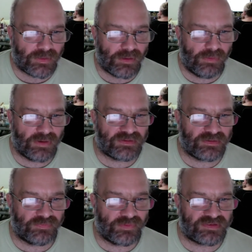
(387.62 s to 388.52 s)
What is
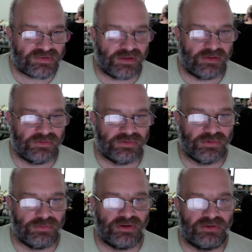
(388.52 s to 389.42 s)
the first thing you
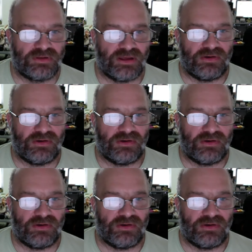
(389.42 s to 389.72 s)
do when you get